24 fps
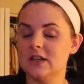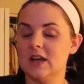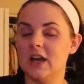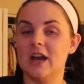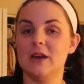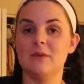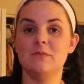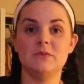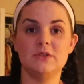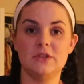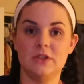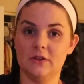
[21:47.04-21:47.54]

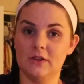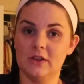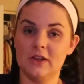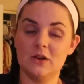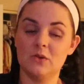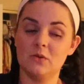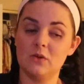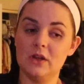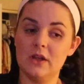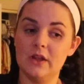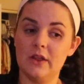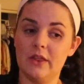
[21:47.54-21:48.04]
I'm
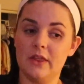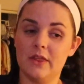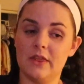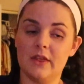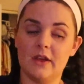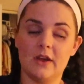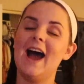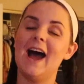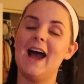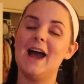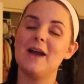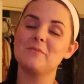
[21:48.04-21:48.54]
dealing with.
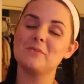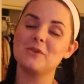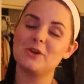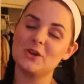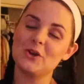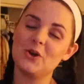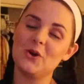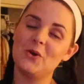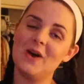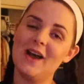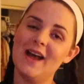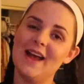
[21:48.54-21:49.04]
I'm gonna
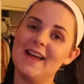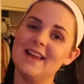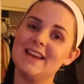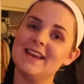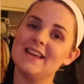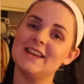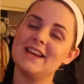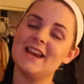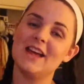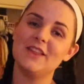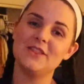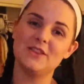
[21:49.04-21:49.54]
go ahead
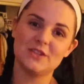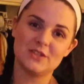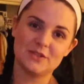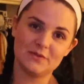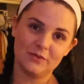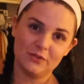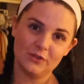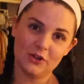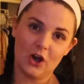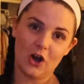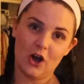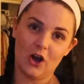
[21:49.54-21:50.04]
and end this
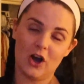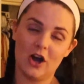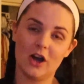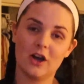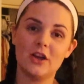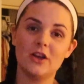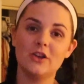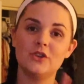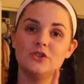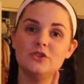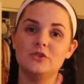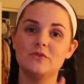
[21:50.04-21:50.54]

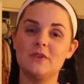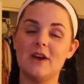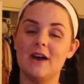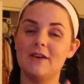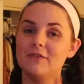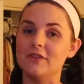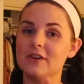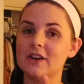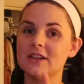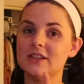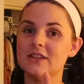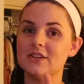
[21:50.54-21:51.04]
vlog. Do
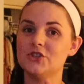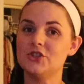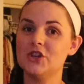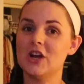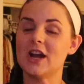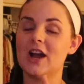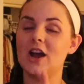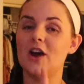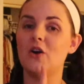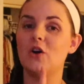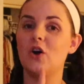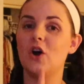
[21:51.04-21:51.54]
not forget to
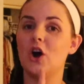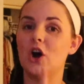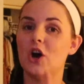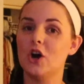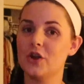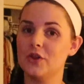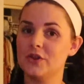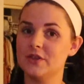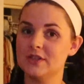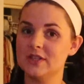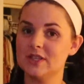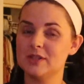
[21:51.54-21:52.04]
check out
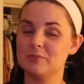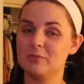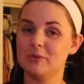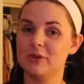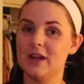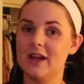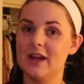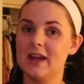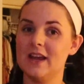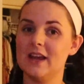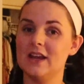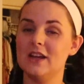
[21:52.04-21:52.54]
Hearth
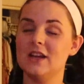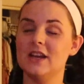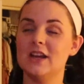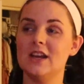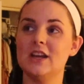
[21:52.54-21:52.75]
Display.